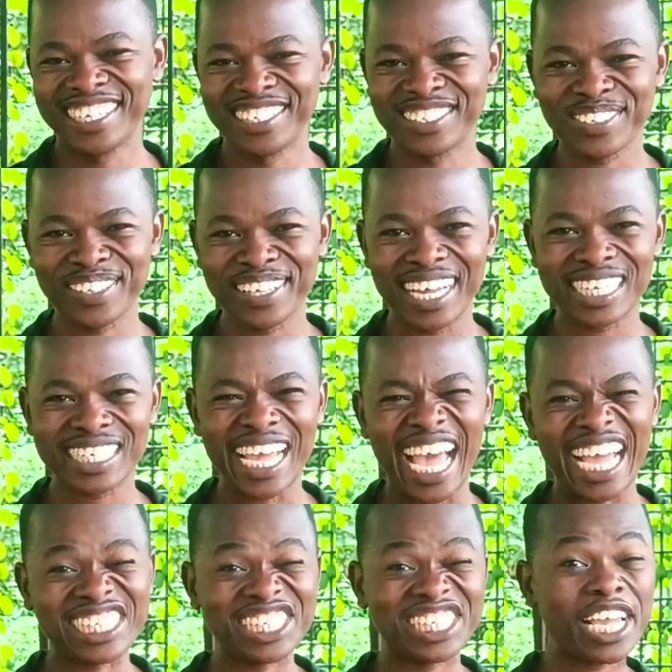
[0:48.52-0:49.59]
so that
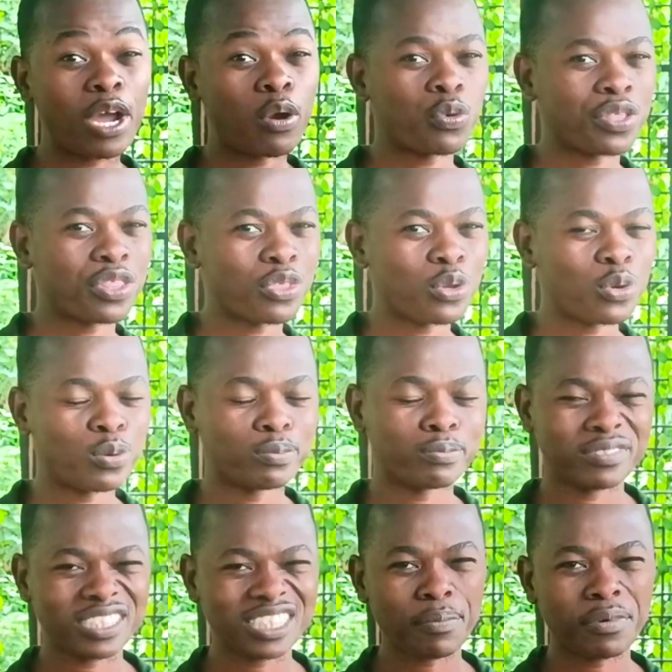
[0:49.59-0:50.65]
I share with you
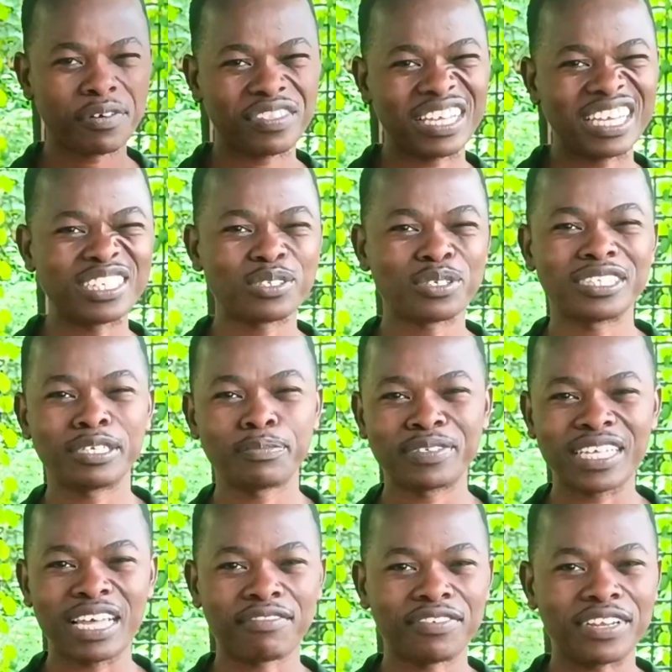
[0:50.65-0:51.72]
some of the little
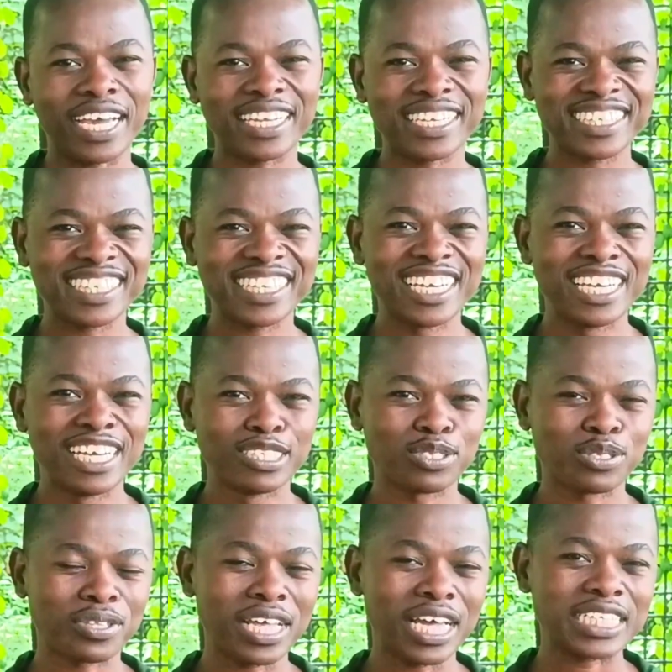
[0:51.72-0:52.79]
tips I've learned
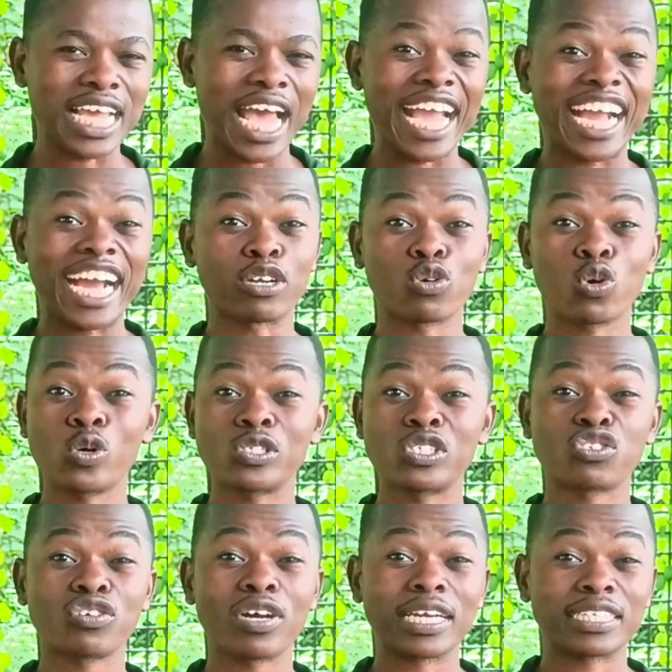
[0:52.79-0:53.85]
so that I can
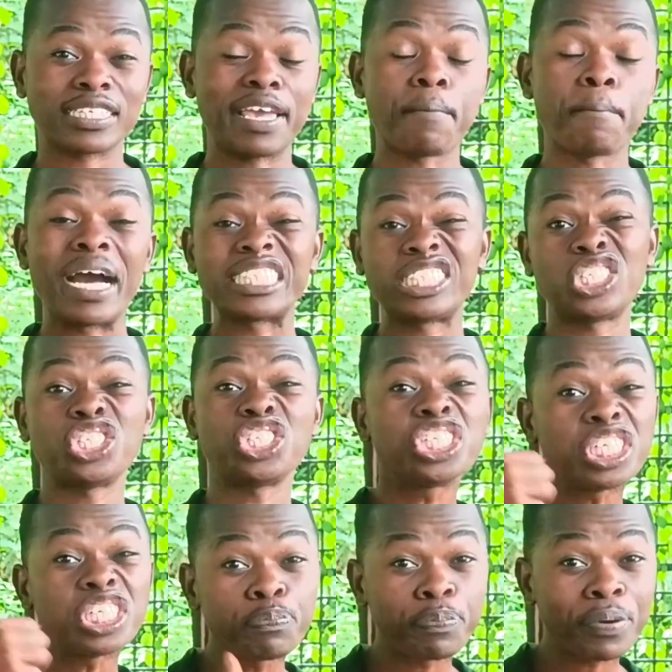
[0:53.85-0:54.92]
construct a much
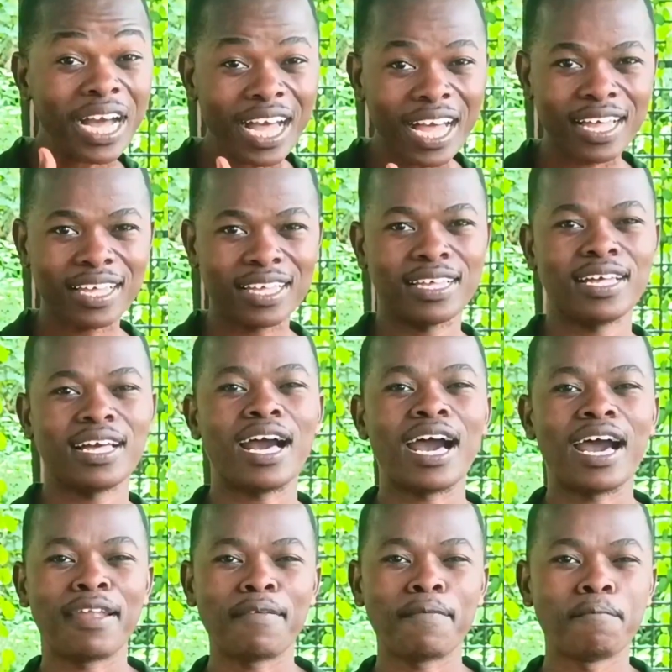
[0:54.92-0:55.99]
cheaper
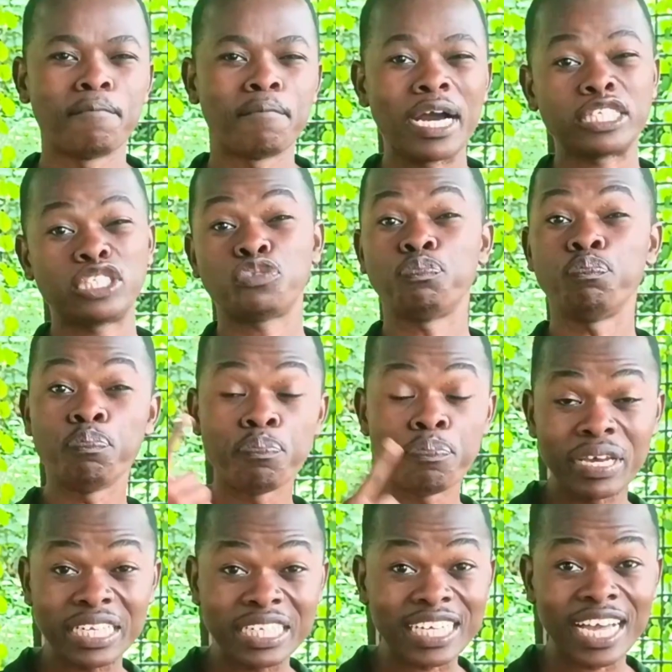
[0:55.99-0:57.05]
and much
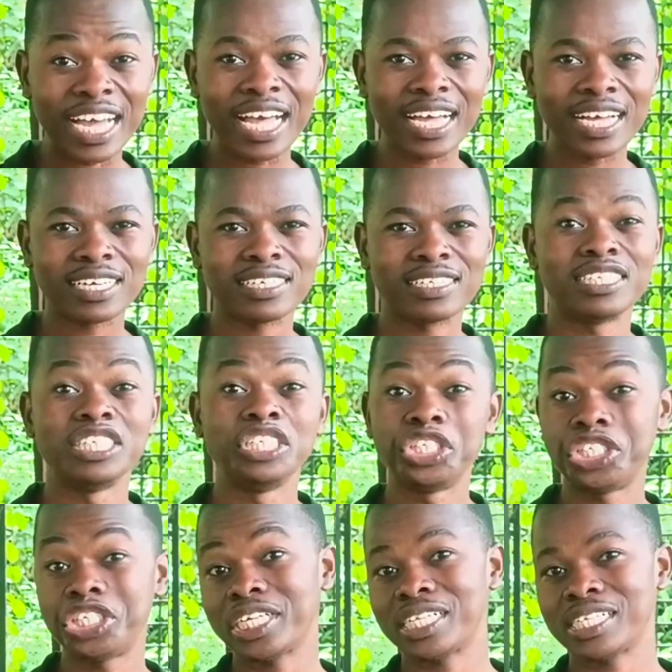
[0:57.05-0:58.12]
better
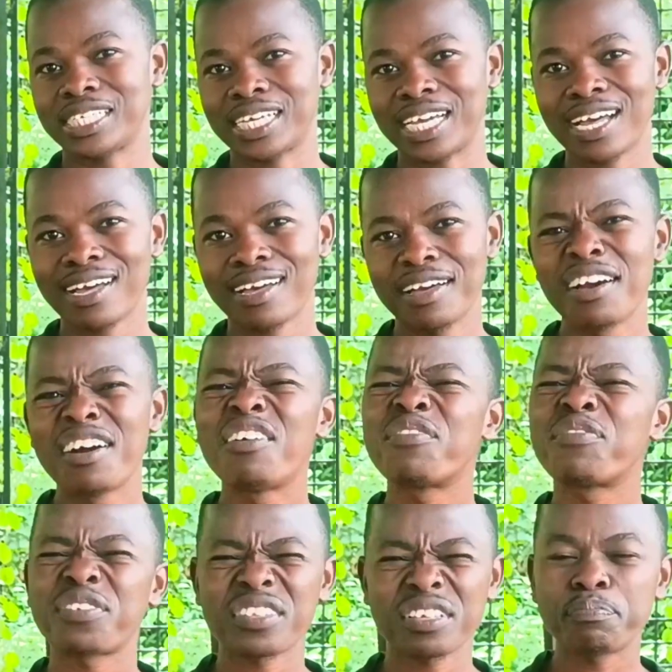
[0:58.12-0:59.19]
shelter
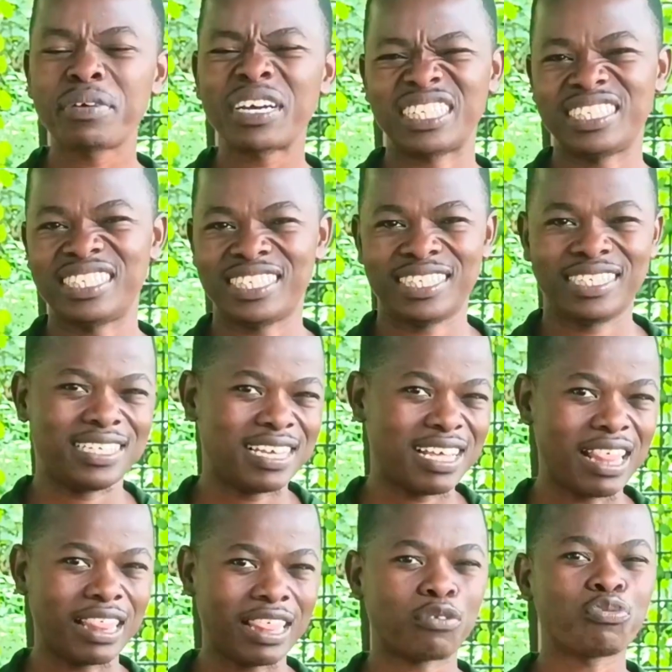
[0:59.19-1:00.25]
for the birds
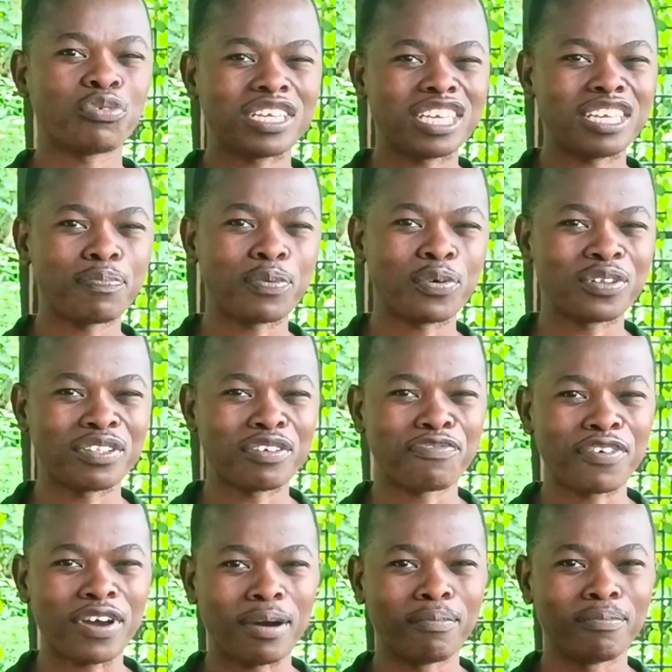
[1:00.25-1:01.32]
that we keep on the
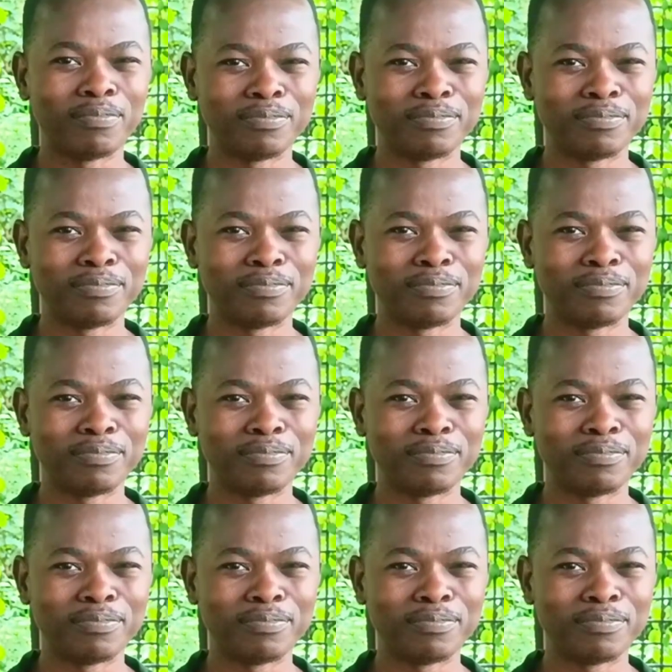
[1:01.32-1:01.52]
farm.